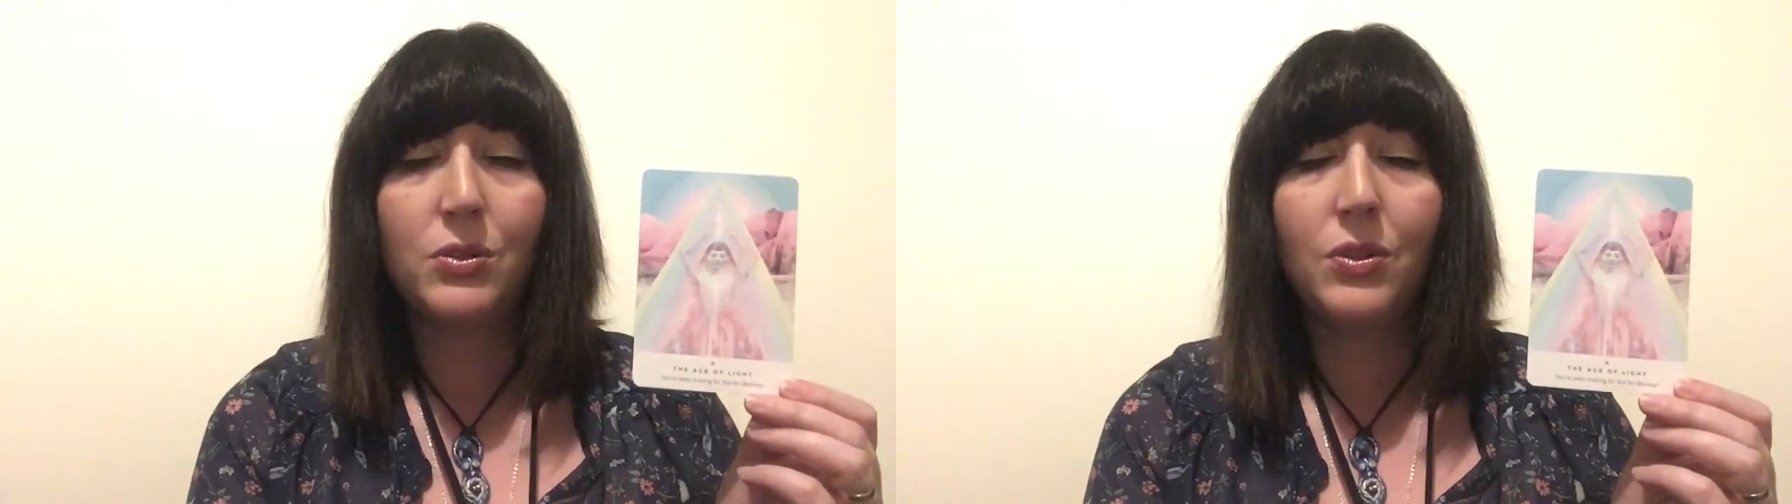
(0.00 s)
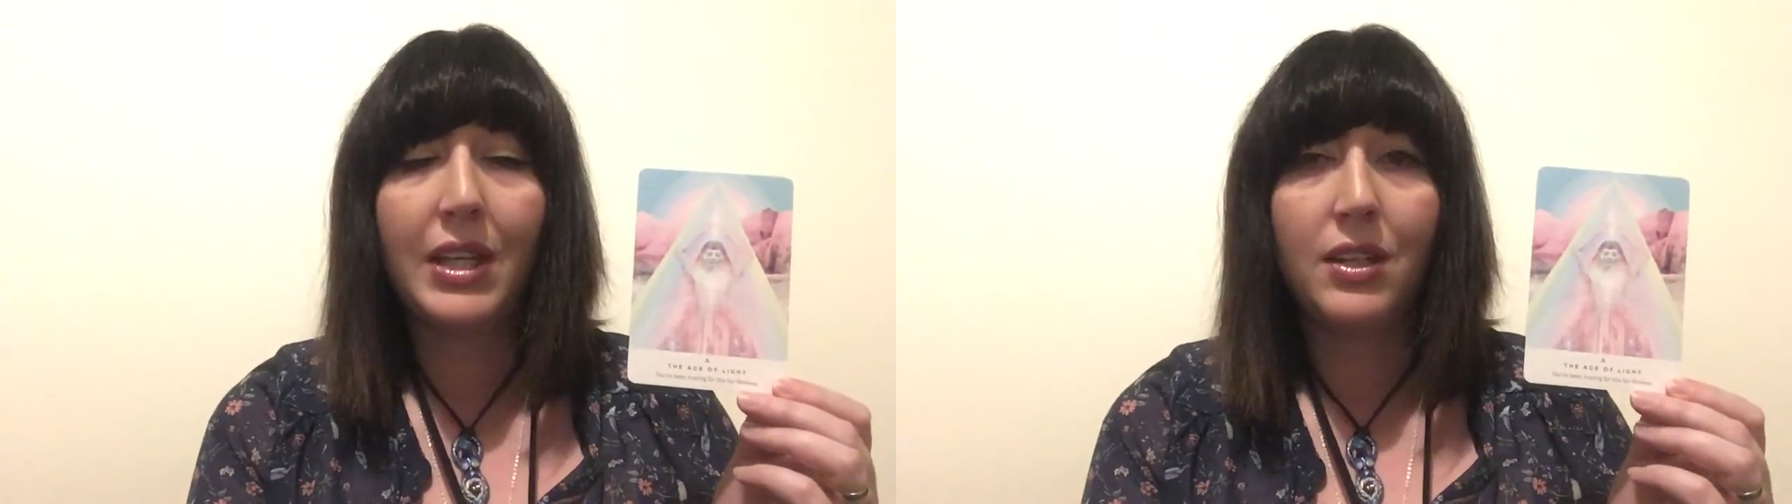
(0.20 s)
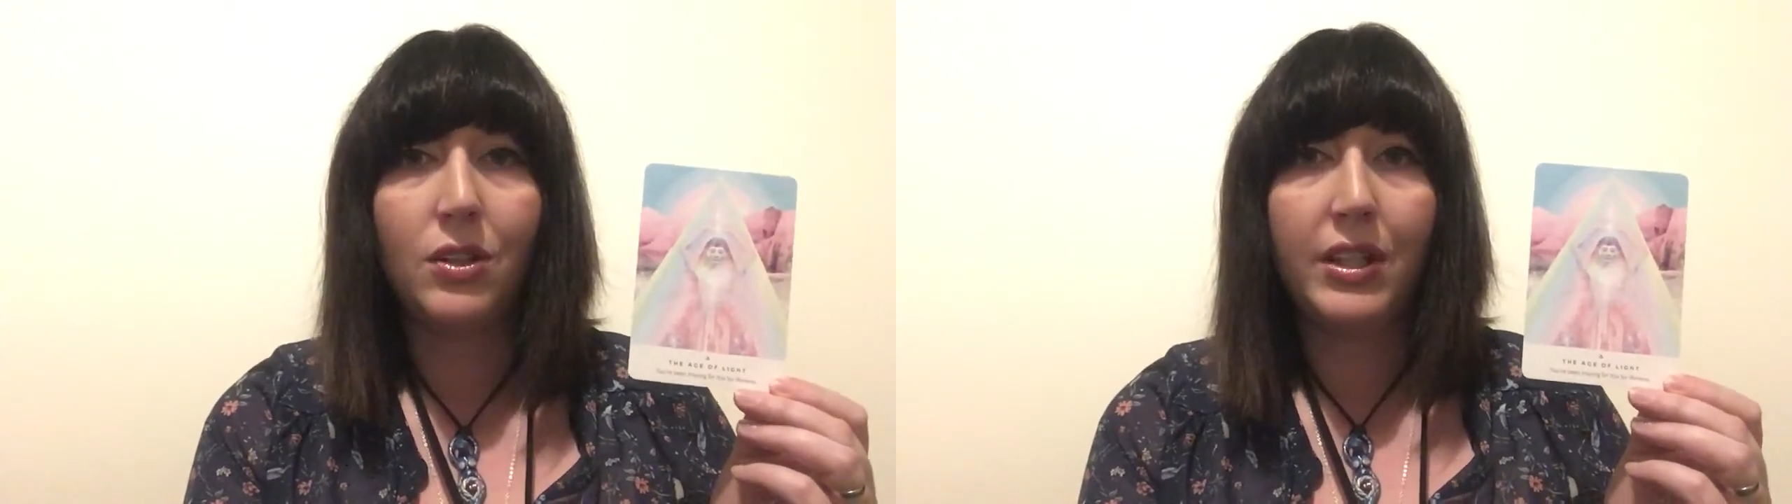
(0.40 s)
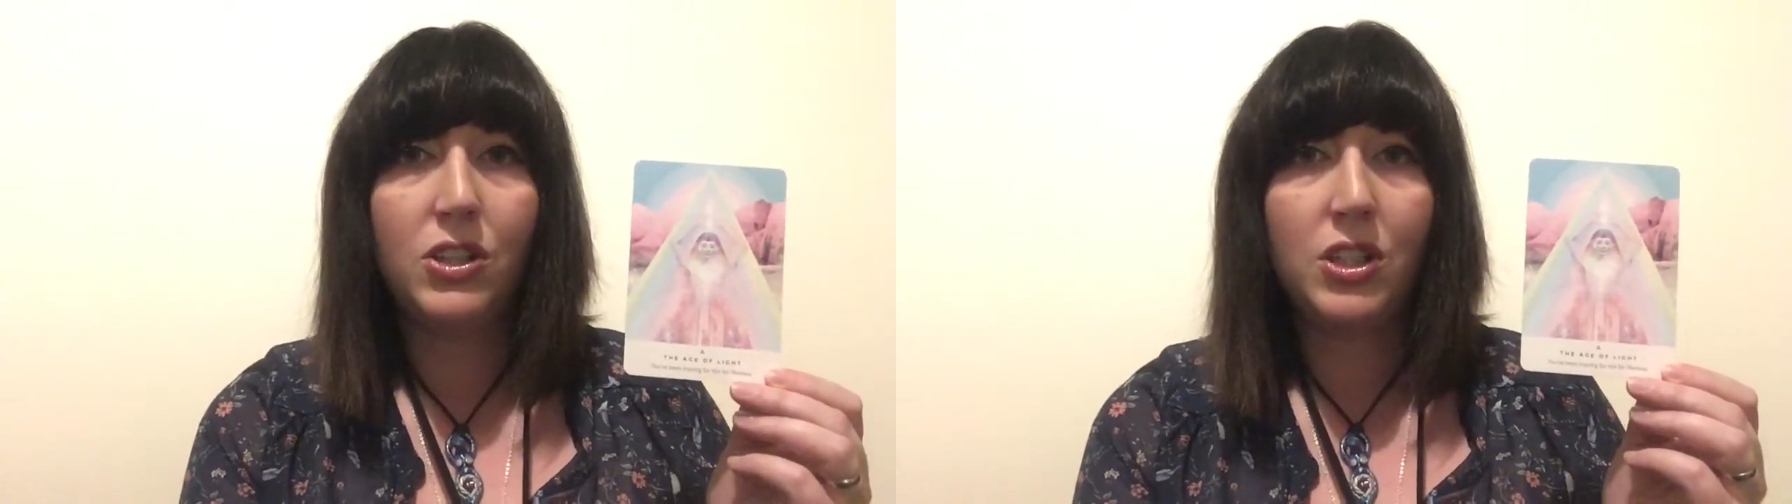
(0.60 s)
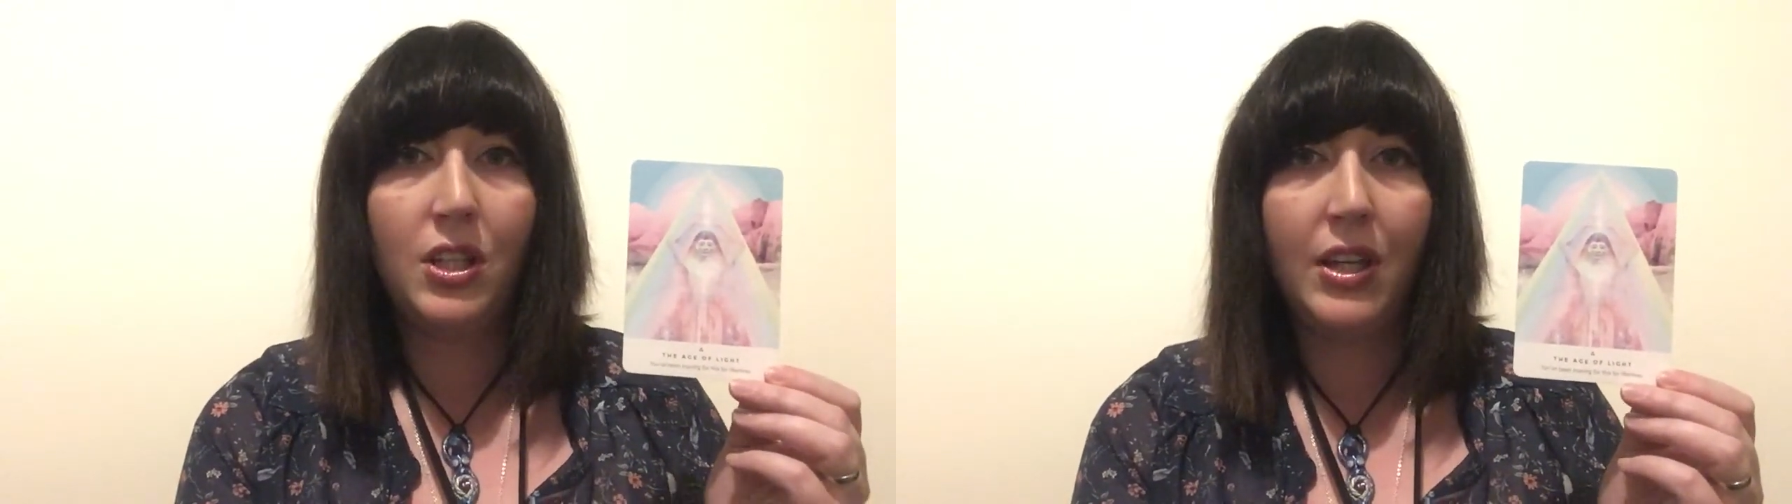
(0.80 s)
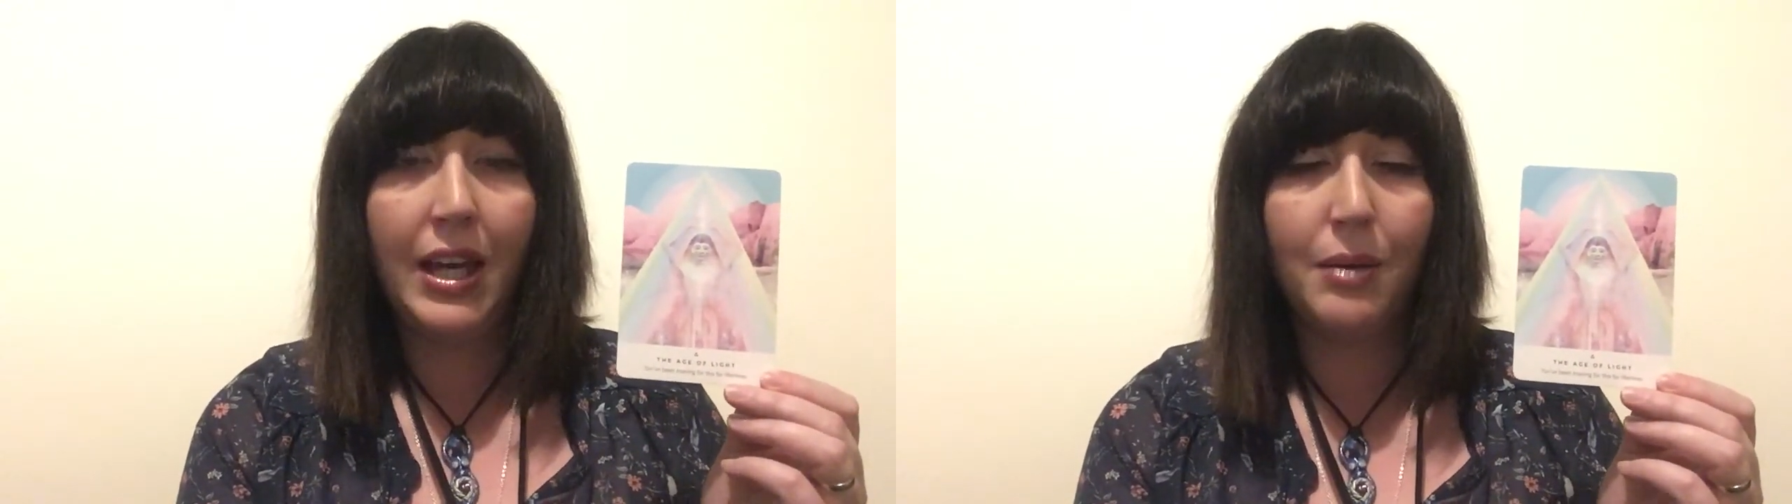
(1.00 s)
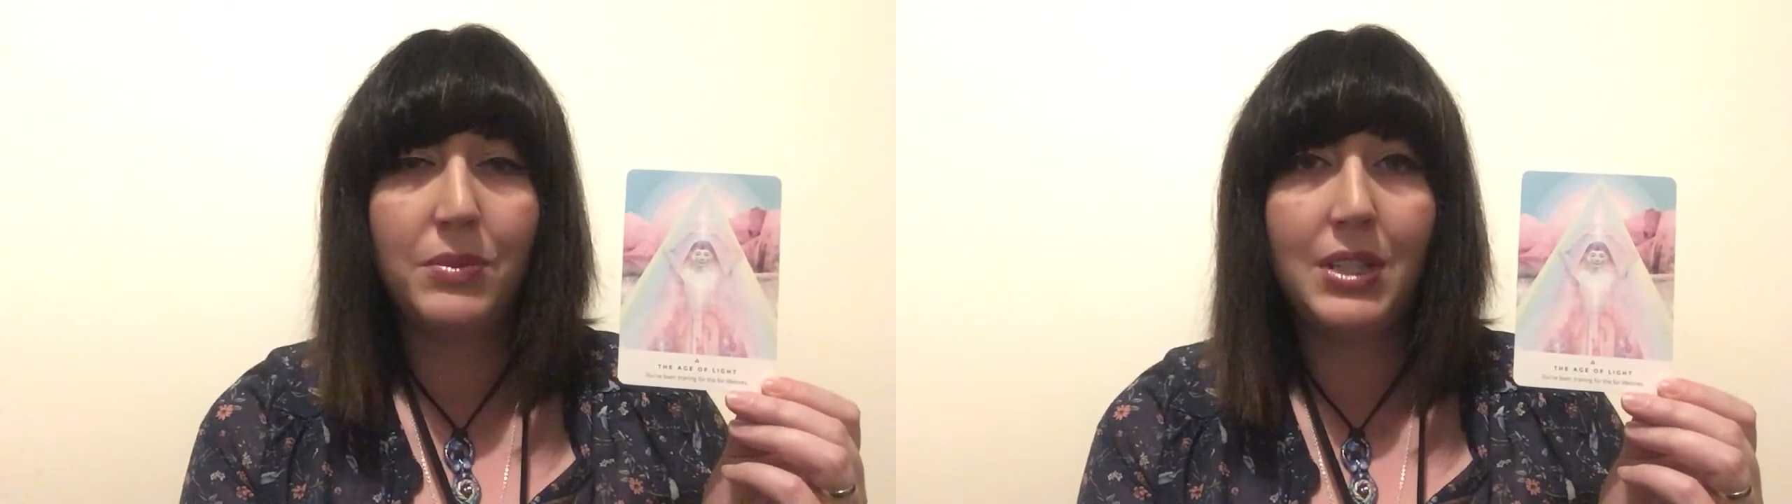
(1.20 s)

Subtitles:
all that knowledge that you have